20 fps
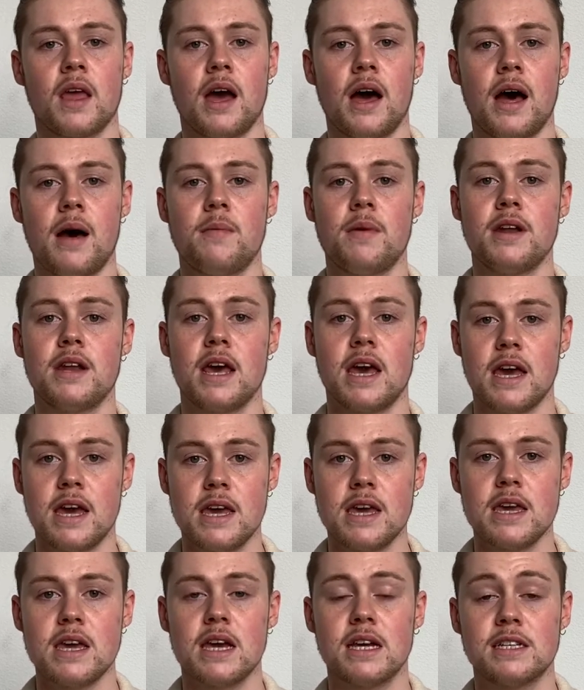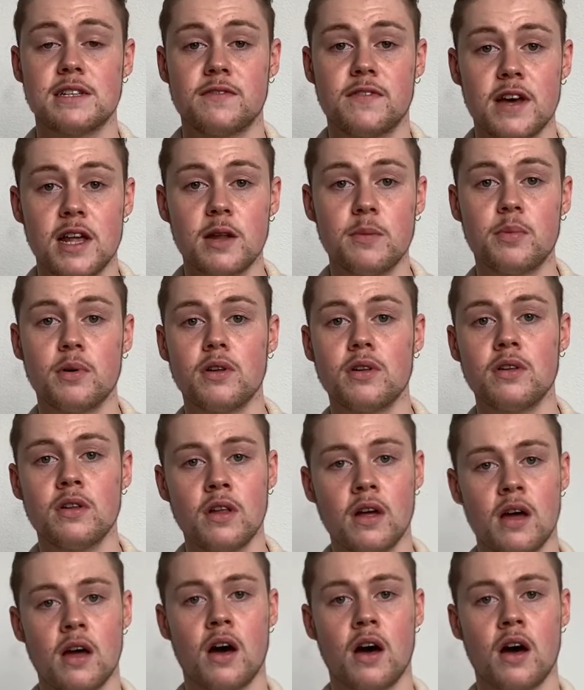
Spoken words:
And he is available